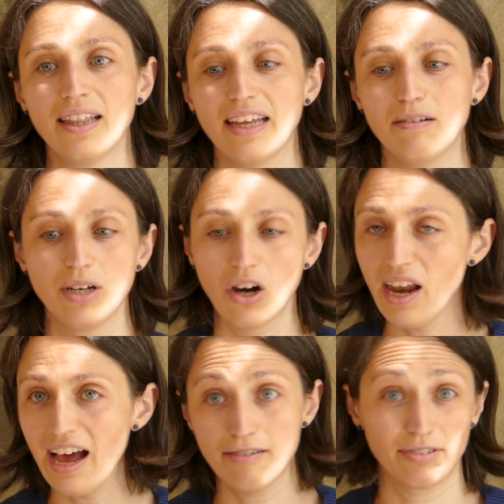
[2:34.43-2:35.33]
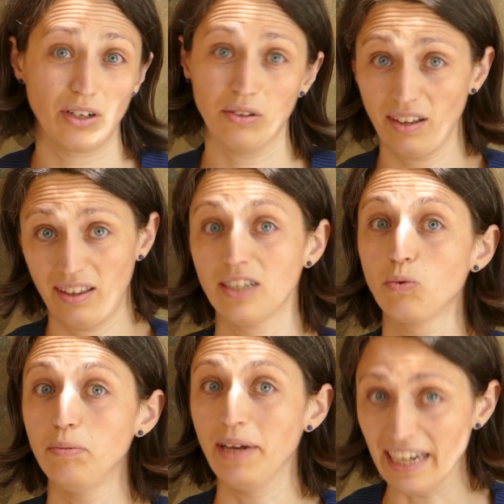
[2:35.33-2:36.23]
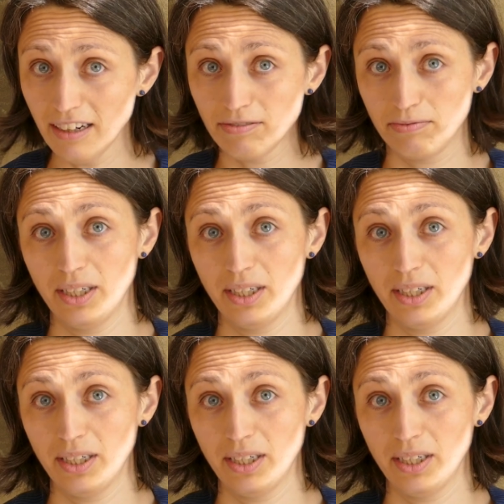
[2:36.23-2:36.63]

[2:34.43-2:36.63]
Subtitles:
that we all have around the things we believe.